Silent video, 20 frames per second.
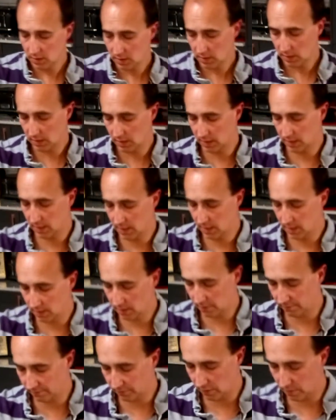And then
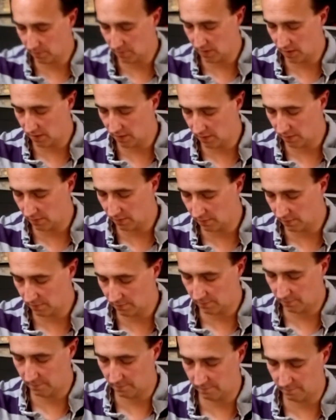I've got my
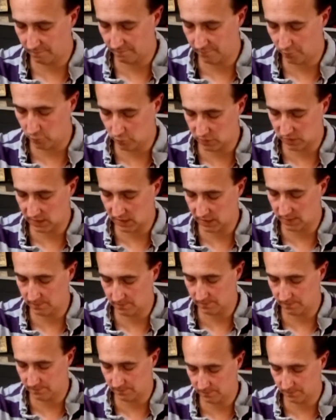40
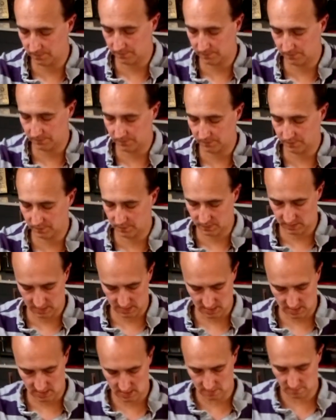
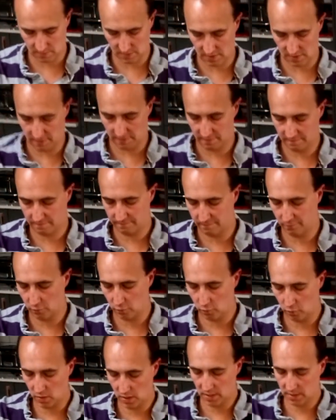and my 4
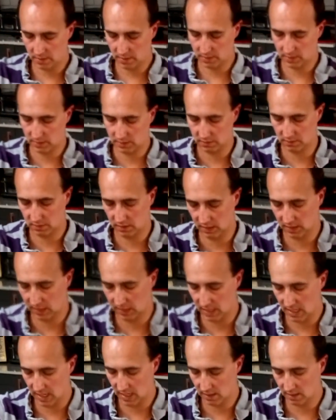ones, and
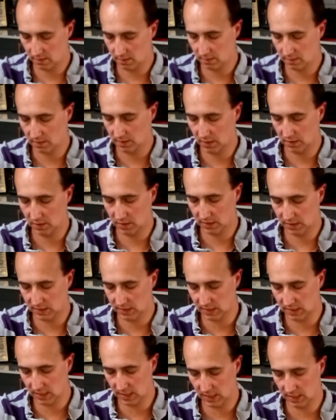again you can
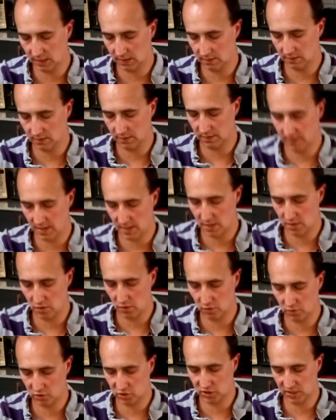see that they're
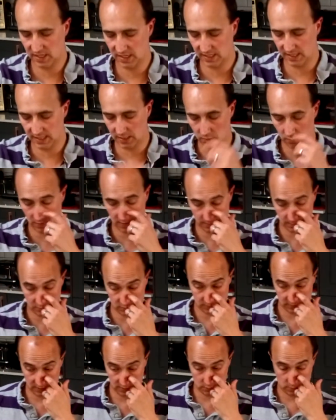not shared equally
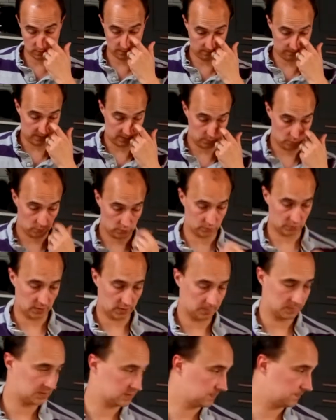between 12 equal
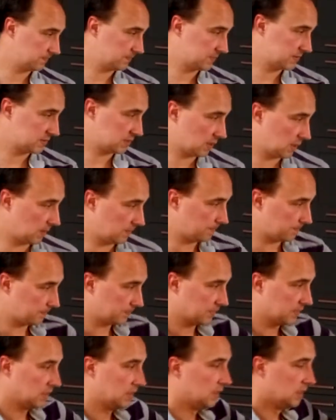groups. So
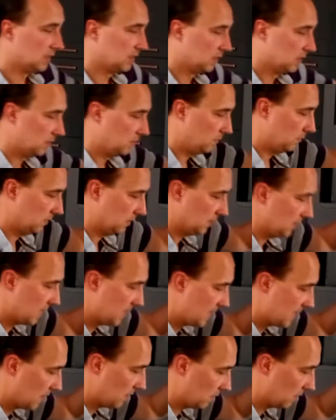we lay it
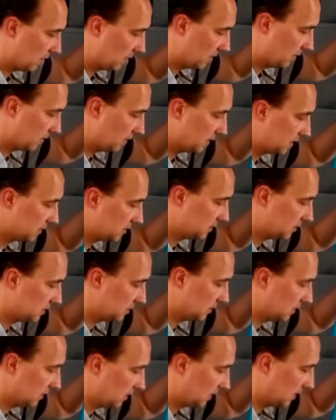out like this
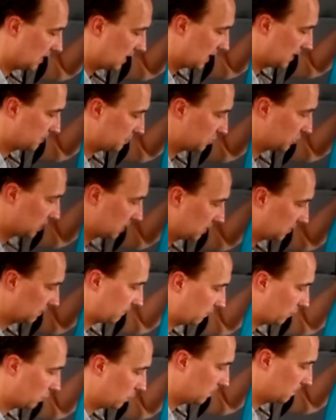in the abstract
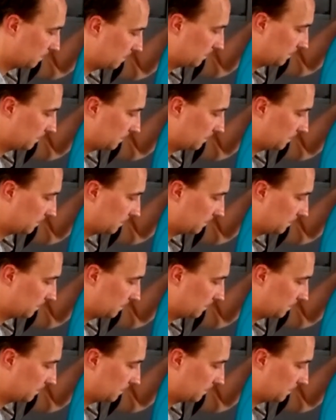form.